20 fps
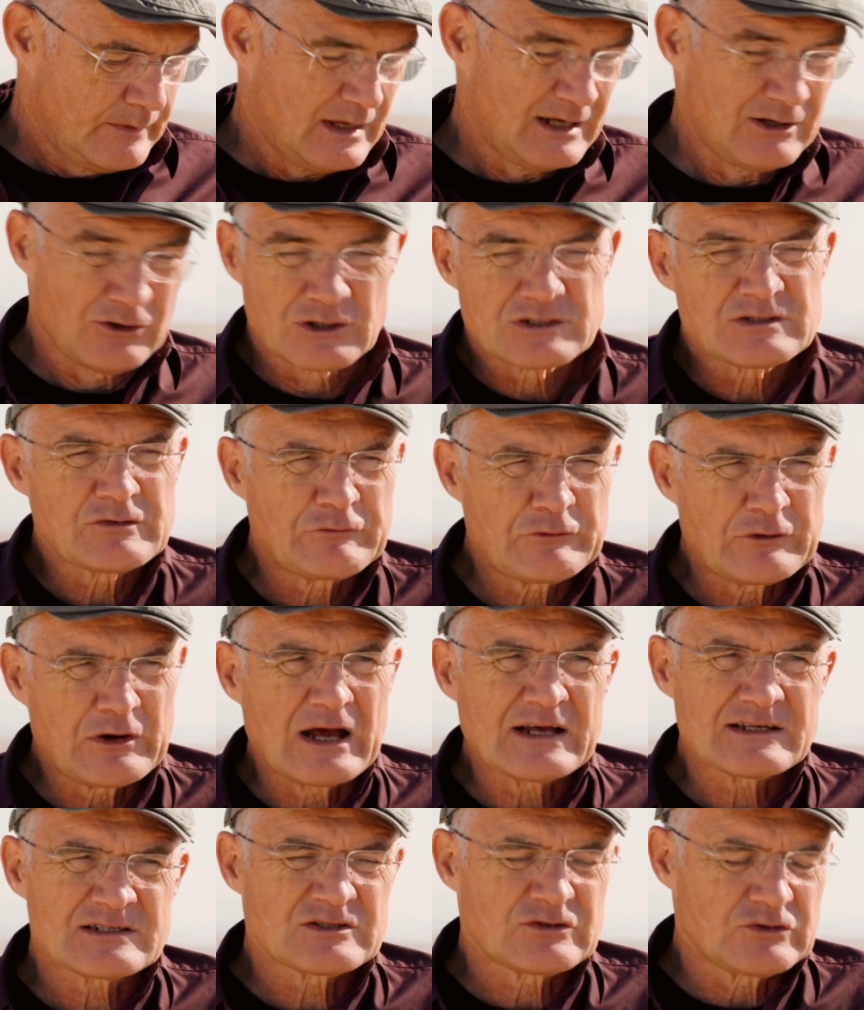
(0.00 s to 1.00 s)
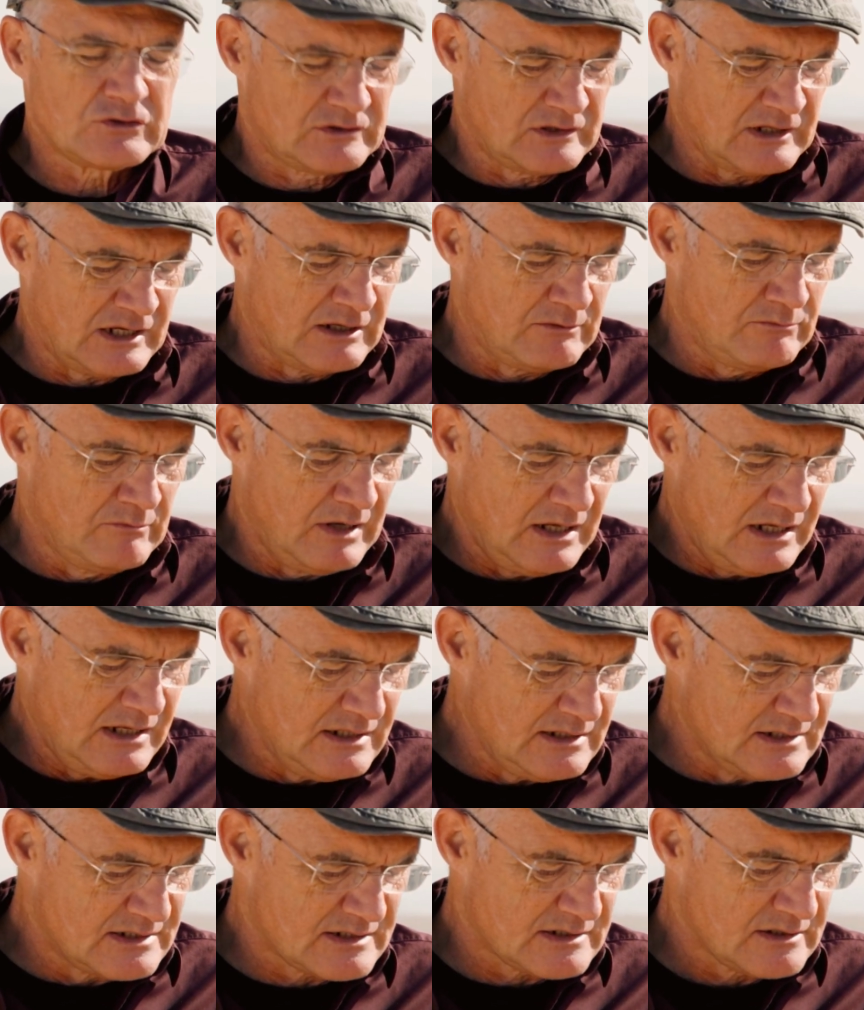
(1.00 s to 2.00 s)
and also for us today
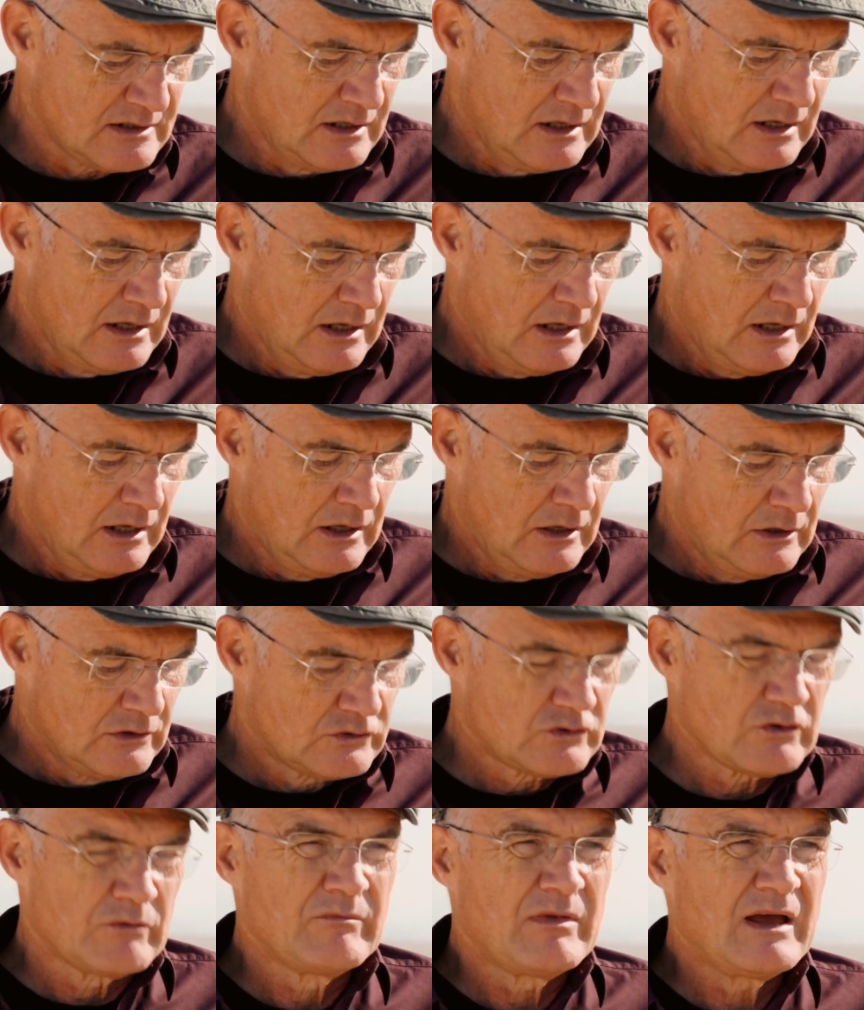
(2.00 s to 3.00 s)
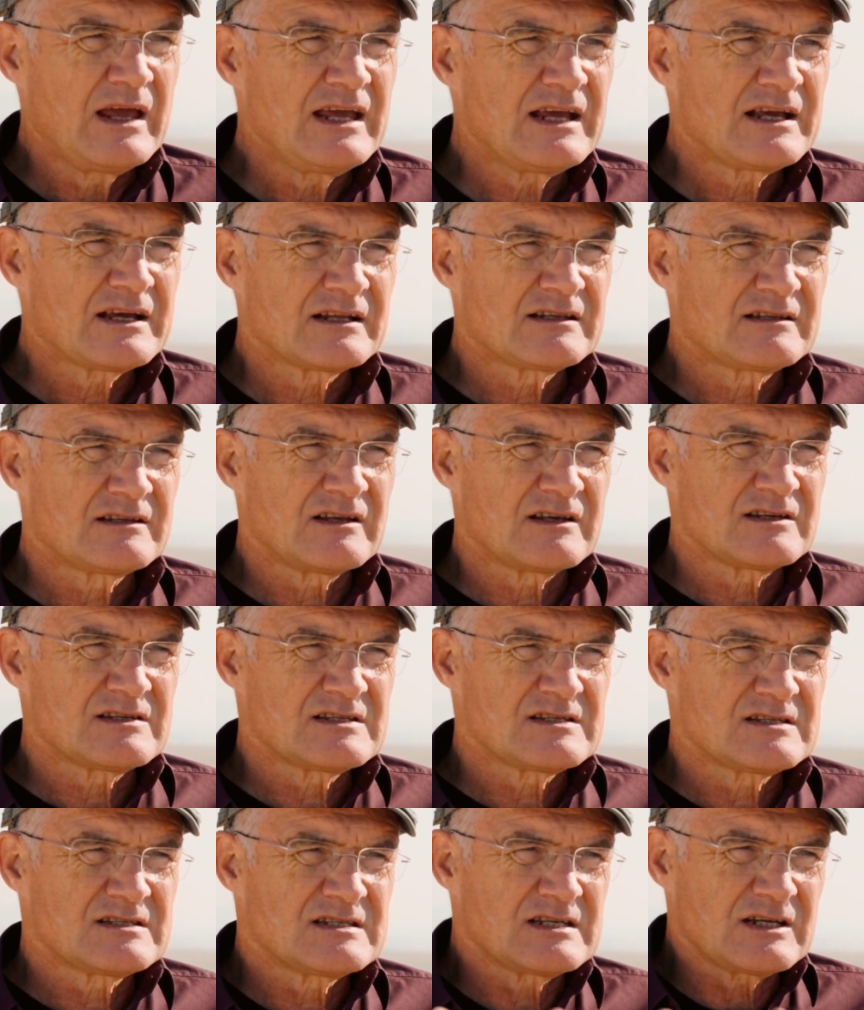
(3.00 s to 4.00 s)
means to make a
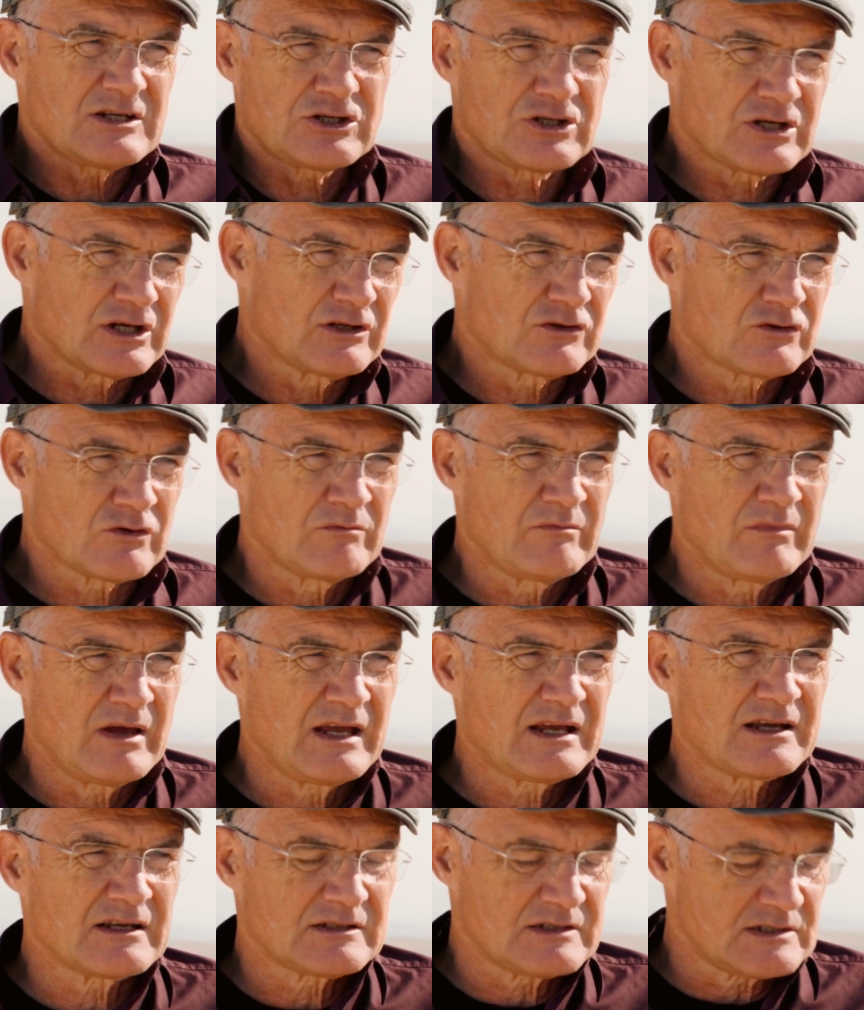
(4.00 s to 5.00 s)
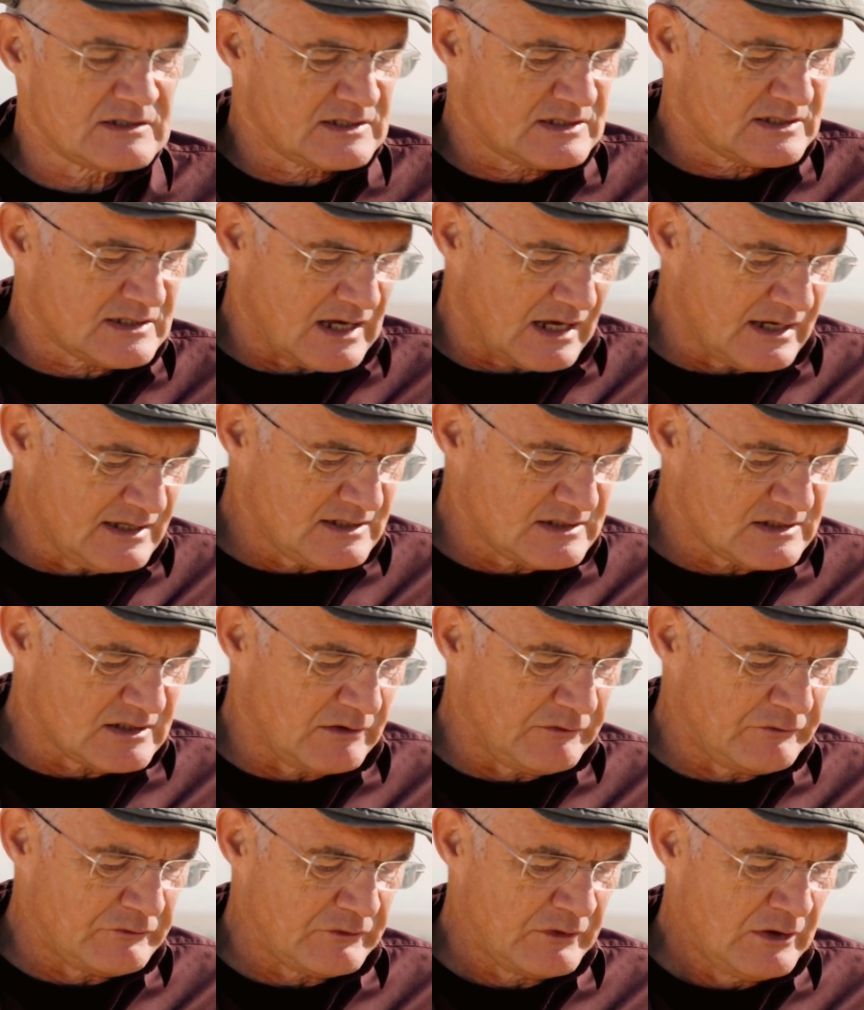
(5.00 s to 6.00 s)
decision, to make a
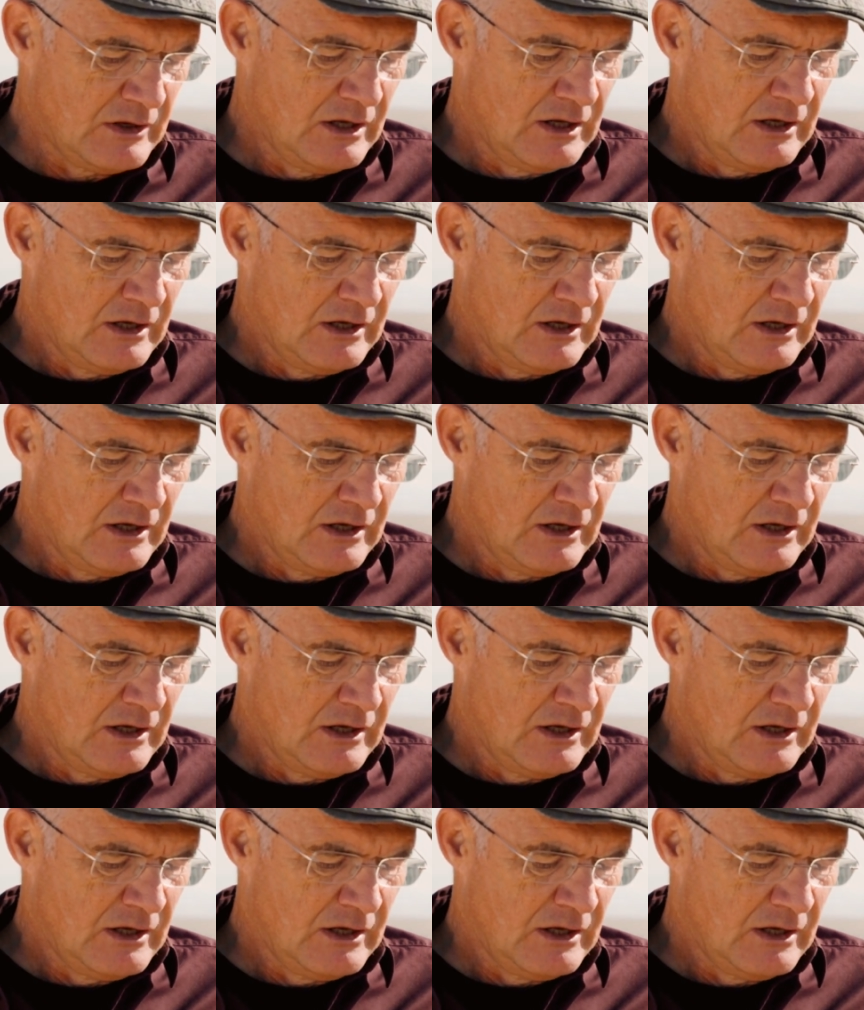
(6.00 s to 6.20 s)
decisive